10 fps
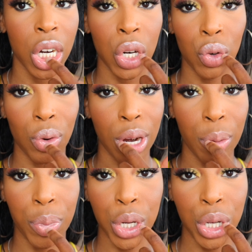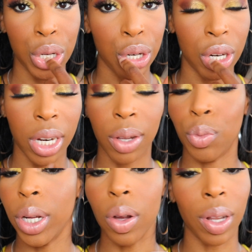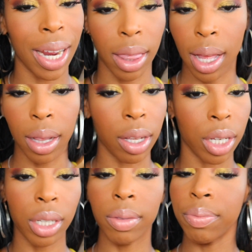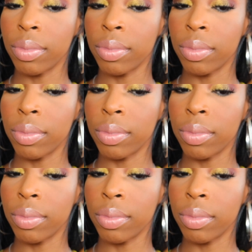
right up in here, and we don't like that look.